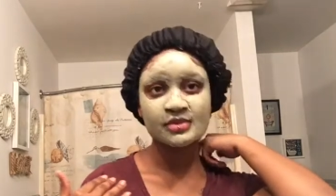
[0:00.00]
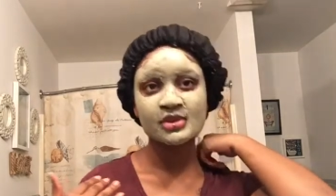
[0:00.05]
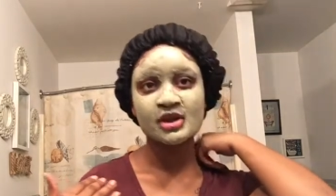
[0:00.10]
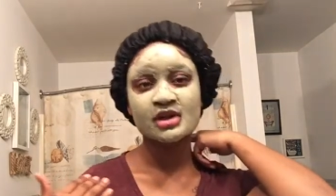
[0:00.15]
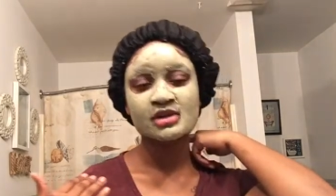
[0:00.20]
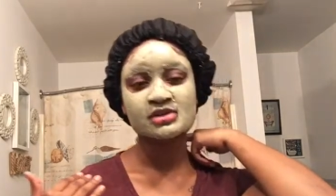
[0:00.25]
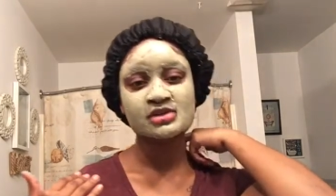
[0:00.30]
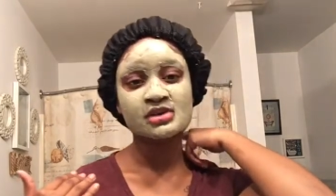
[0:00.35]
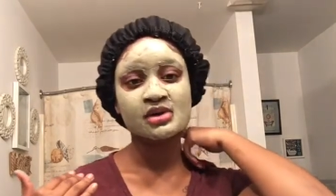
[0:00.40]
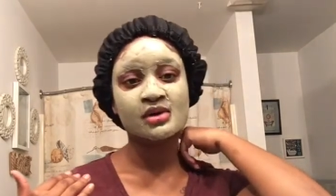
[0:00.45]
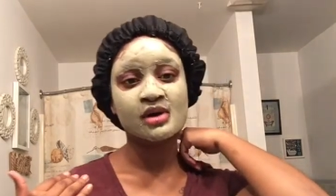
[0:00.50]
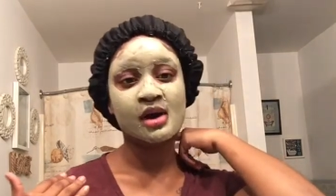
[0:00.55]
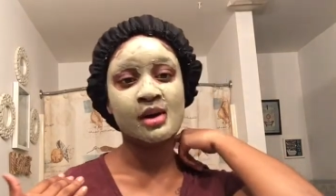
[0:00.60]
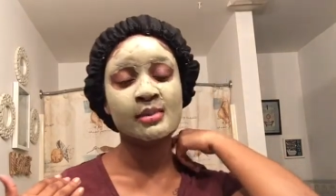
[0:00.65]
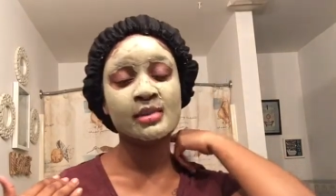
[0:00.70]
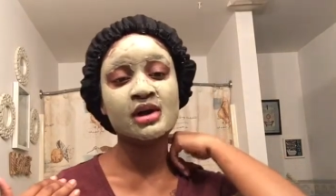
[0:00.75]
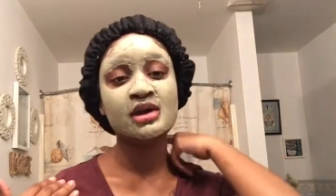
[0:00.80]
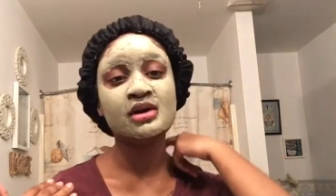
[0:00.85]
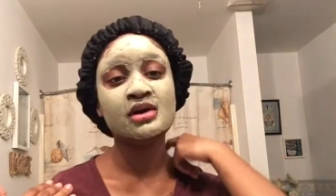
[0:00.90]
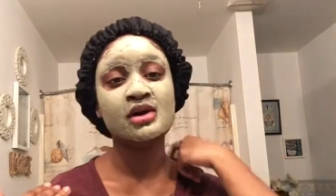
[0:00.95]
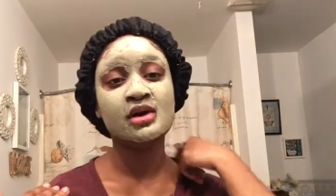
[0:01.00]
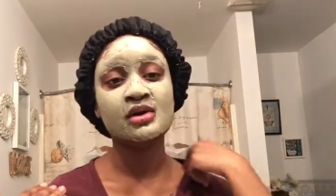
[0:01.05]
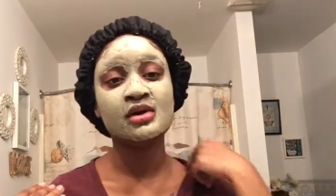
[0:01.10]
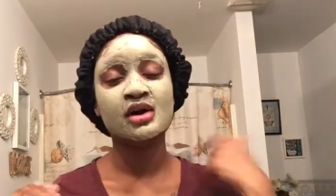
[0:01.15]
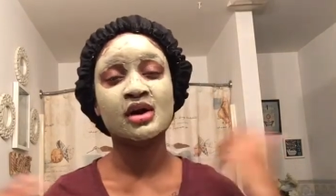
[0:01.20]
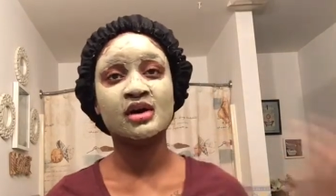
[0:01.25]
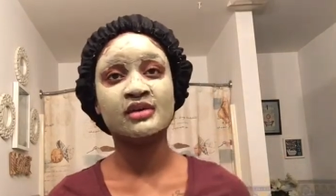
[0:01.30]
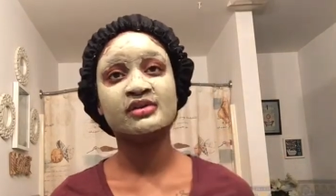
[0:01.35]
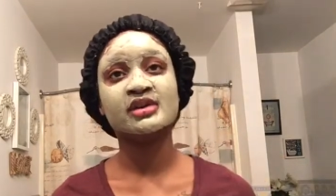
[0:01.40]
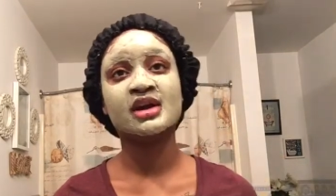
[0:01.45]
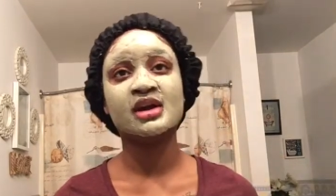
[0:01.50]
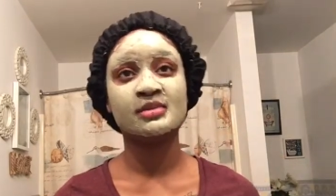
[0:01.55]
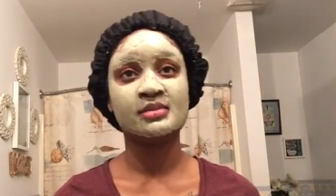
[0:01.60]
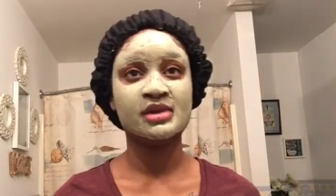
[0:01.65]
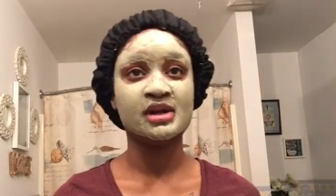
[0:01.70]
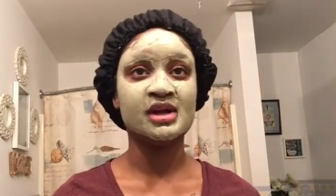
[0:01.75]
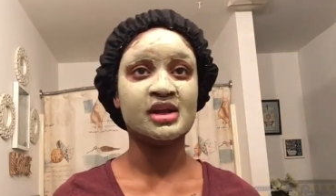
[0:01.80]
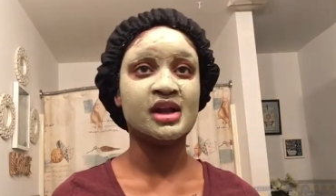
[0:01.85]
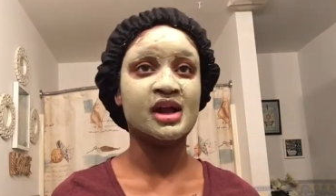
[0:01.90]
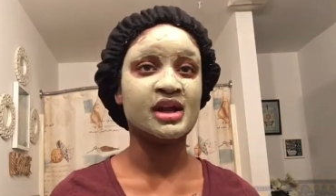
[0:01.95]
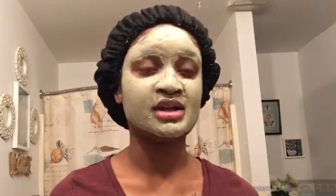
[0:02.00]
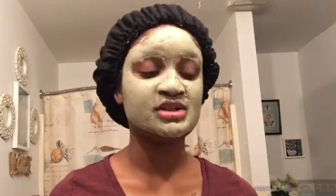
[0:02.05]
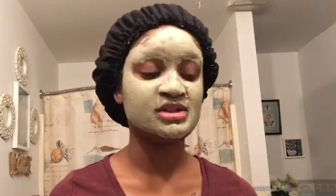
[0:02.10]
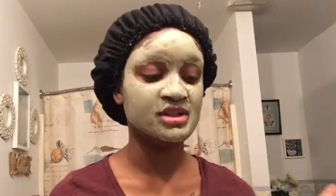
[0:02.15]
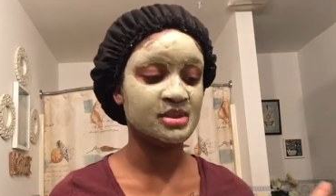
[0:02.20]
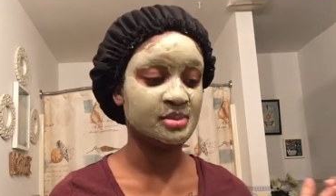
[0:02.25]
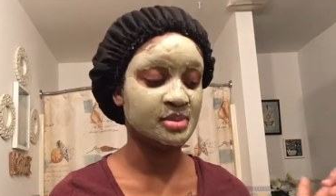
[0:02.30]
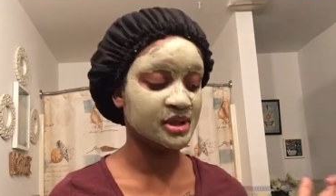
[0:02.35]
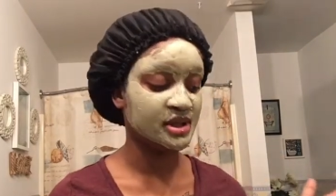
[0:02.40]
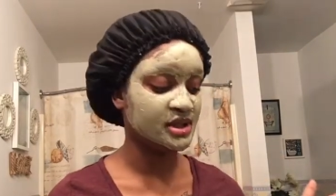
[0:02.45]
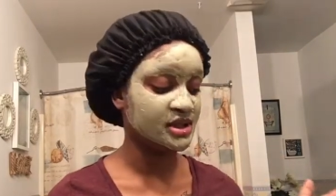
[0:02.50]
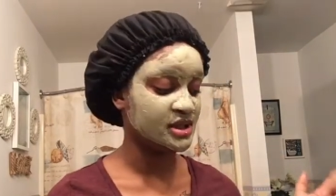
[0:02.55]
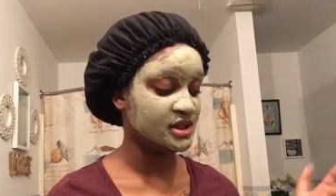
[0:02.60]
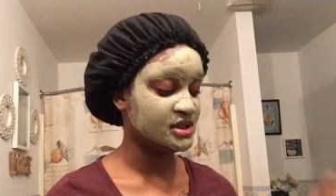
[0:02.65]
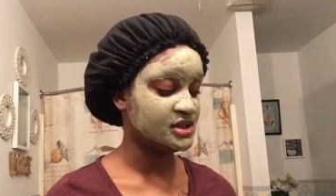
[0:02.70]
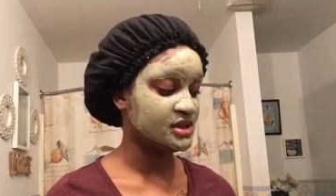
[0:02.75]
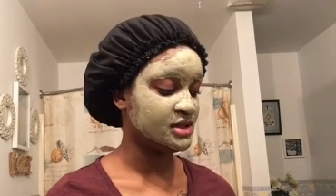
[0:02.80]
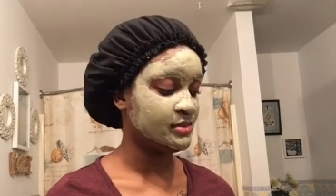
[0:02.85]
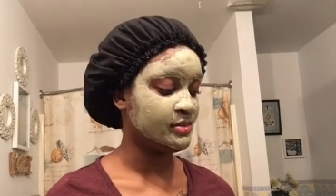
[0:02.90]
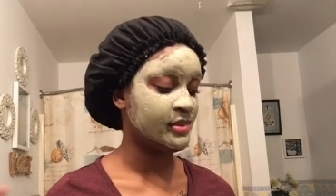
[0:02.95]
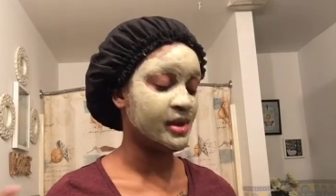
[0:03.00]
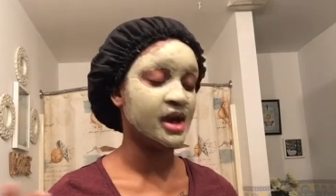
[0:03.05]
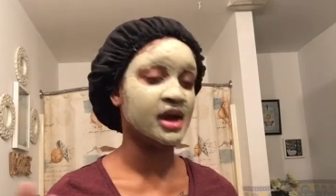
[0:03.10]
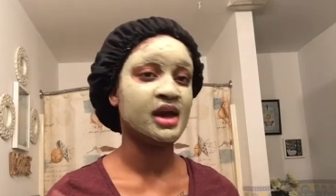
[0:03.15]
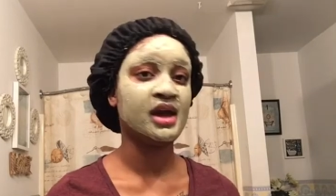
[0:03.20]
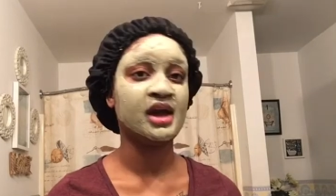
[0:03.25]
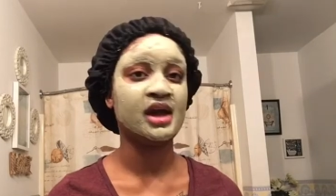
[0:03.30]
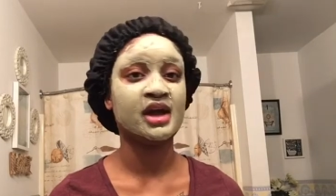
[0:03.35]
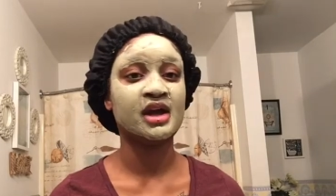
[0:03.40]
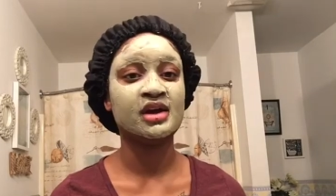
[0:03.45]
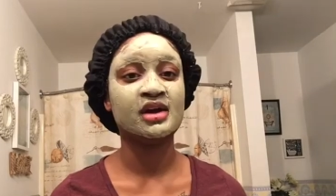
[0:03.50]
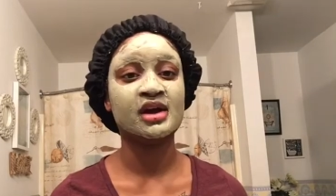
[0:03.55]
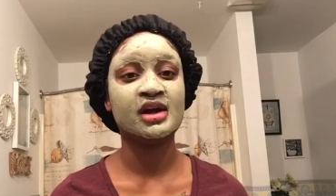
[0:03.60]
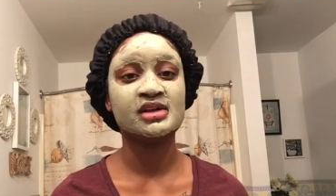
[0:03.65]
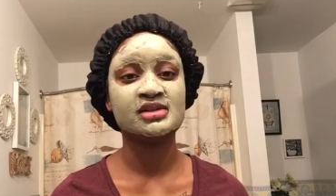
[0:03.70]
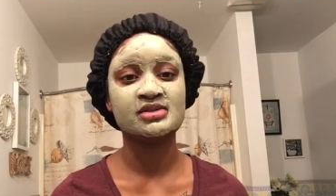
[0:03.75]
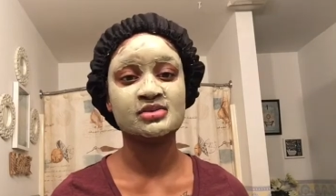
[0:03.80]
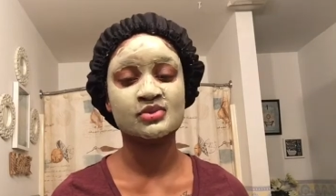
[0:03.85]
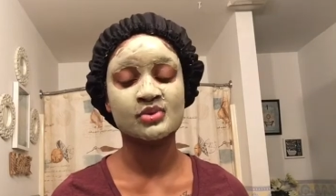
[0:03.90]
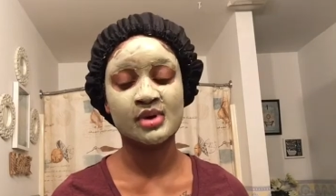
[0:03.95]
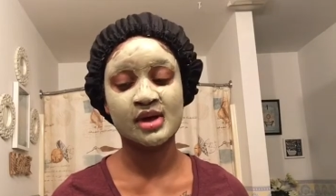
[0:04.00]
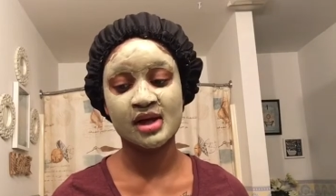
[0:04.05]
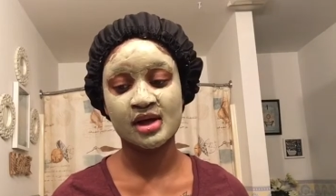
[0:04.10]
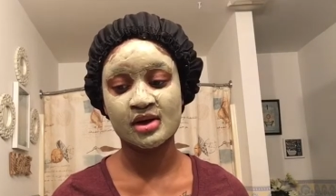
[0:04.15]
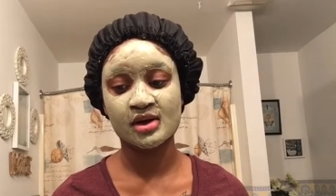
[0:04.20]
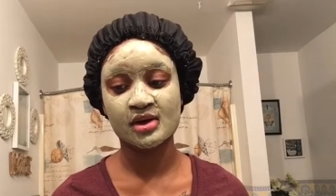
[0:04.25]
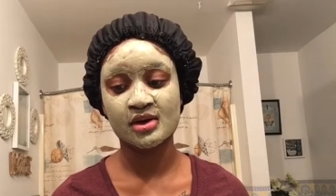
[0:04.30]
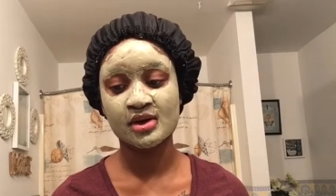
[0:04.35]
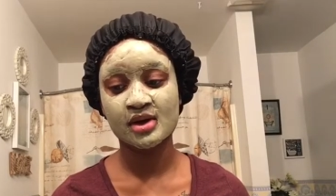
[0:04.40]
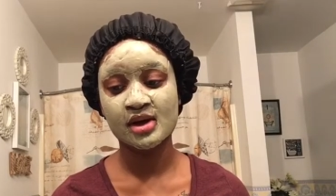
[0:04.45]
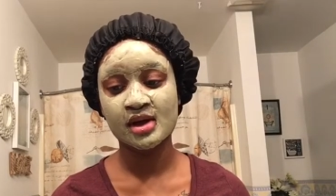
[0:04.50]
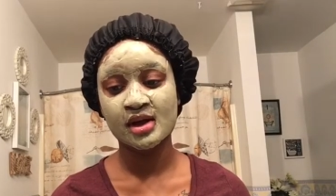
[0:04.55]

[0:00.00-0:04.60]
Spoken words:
So I'm gonna go off camera and actually put this in my hair as well,